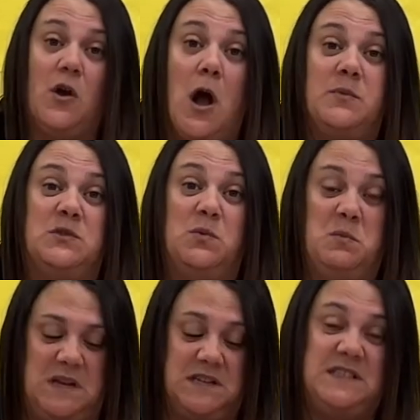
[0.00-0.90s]
option would
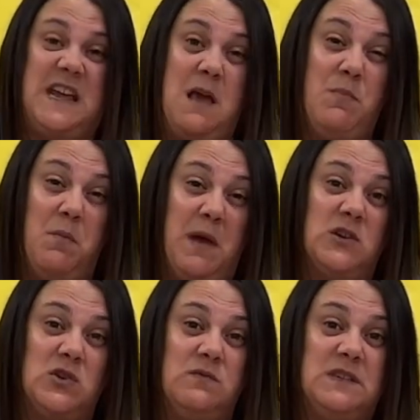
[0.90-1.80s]
be to tape a
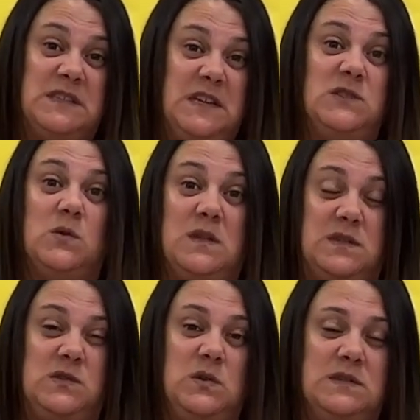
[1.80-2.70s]
picture of the seed so that
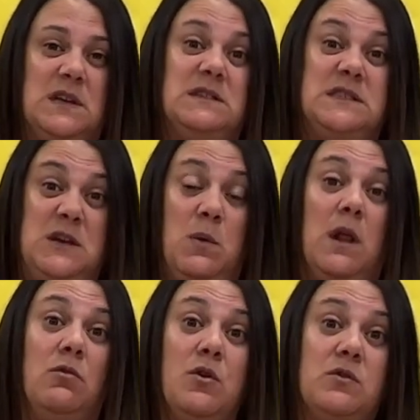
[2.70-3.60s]
the students can see what
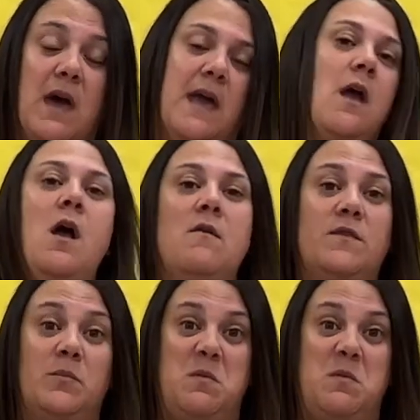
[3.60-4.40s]
it looked like from the